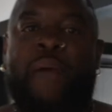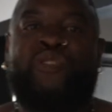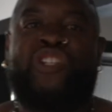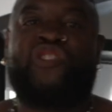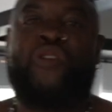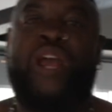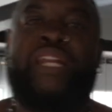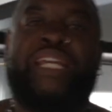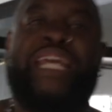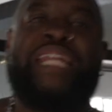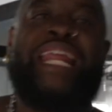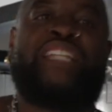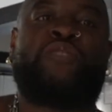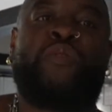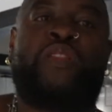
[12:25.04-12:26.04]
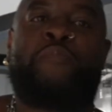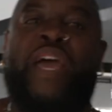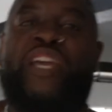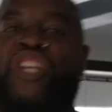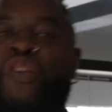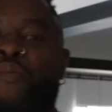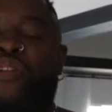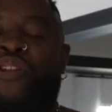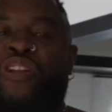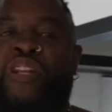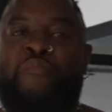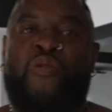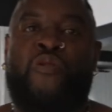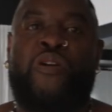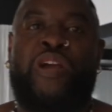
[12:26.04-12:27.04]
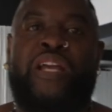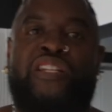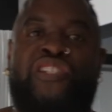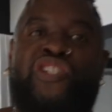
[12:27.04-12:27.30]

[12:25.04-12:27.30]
just trying to connect with my community more and